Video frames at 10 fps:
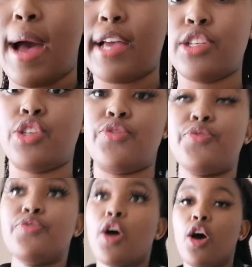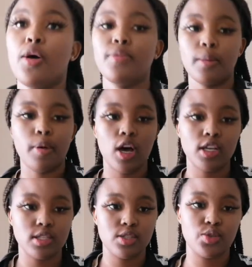much from the
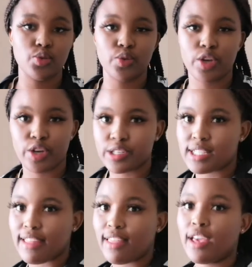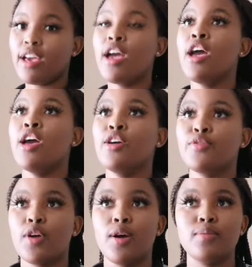past two years. I think
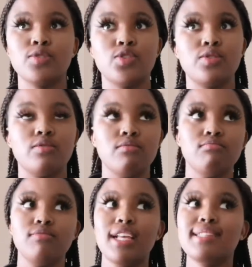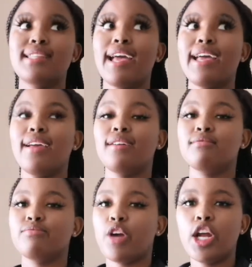from let's say
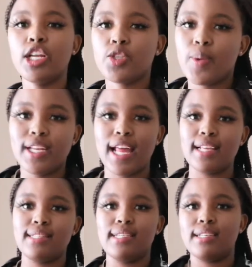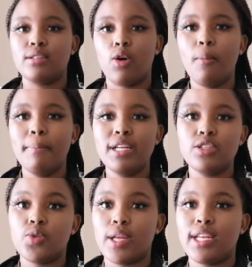early 2019 or mid
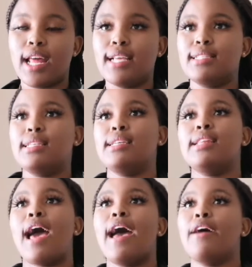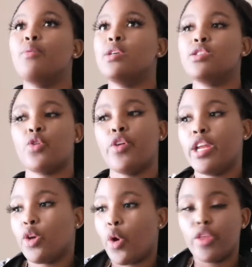2019, I was
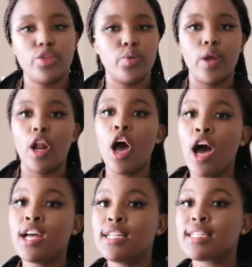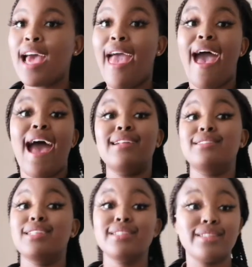already going through a lot. I
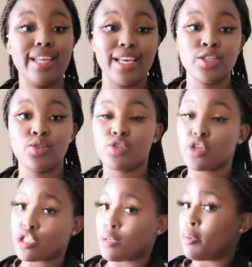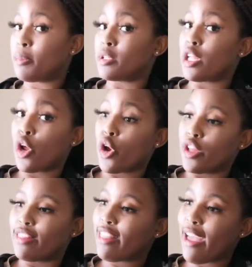did things to certain people that
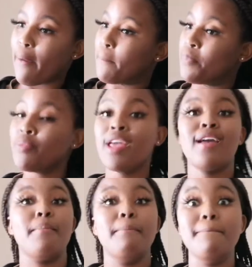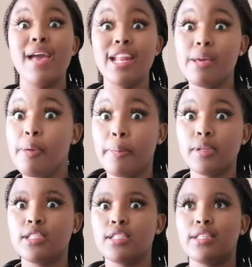hurt them. Many
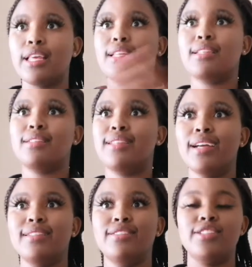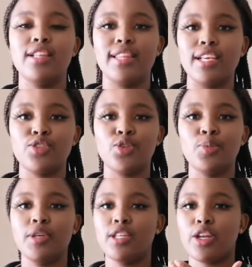people did, th- did, did things to
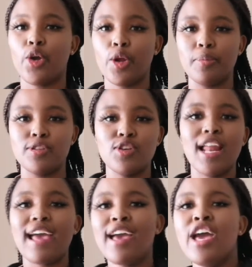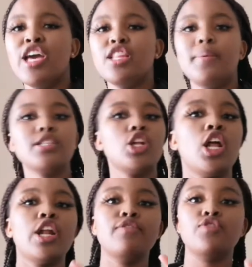me that hurt me. So, like, there
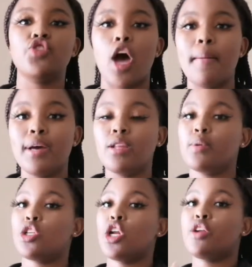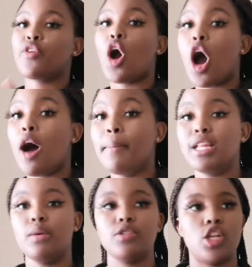lot of drama, there was a lot of
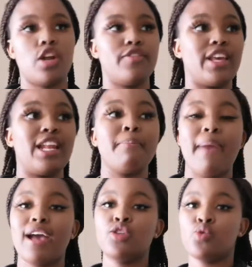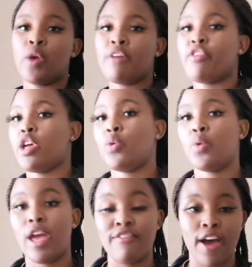karma, there was a lot of getting back to ever and
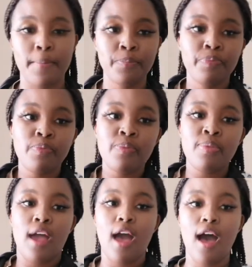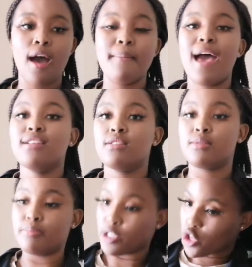the Um,
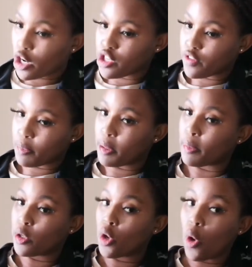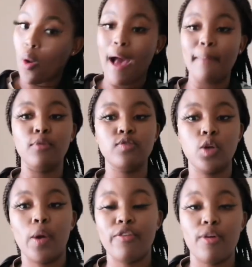as majority of the people know, I moved
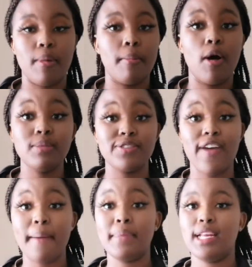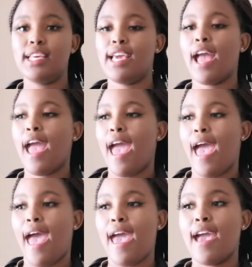away from my mom's family
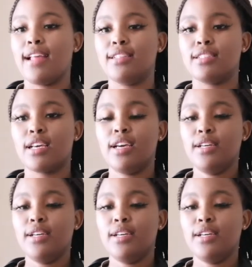and